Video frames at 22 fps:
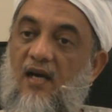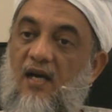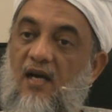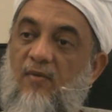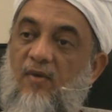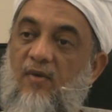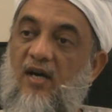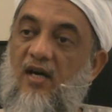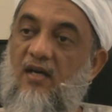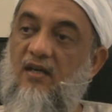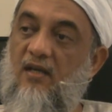
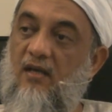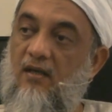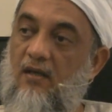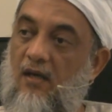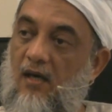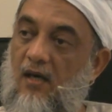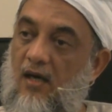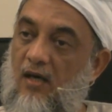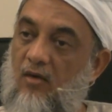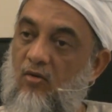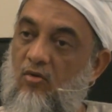Haman and
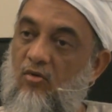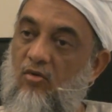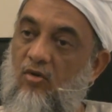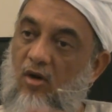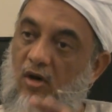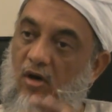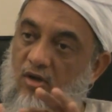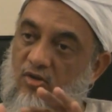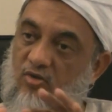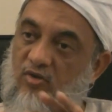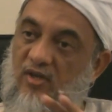Qarun
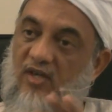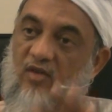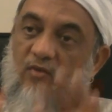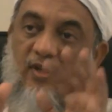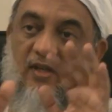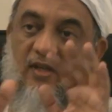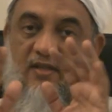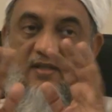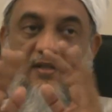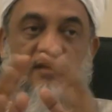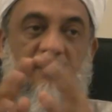also had
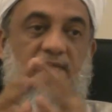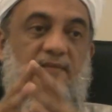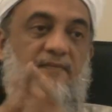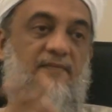wealth